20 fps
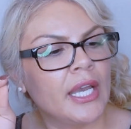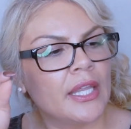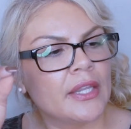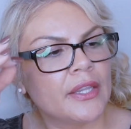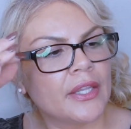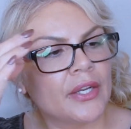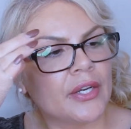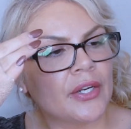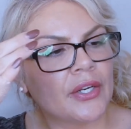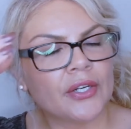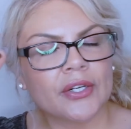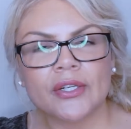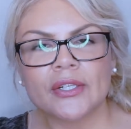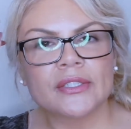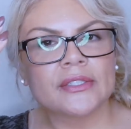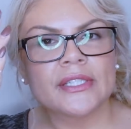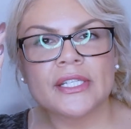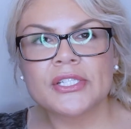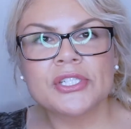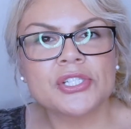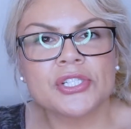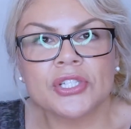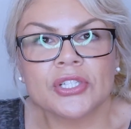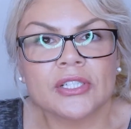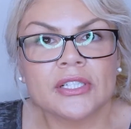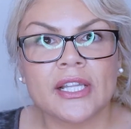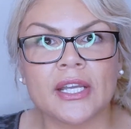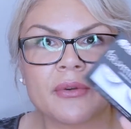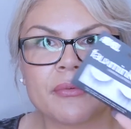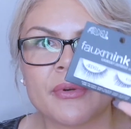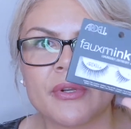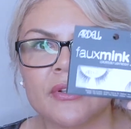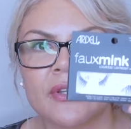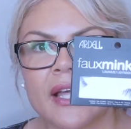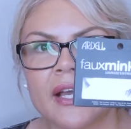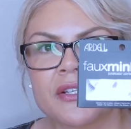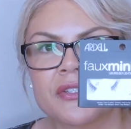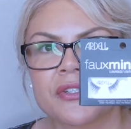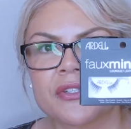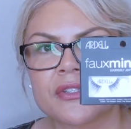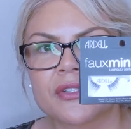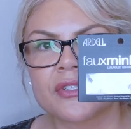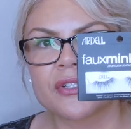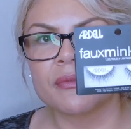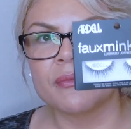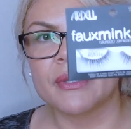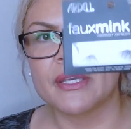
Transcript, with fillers: They're, they just look like real lashes to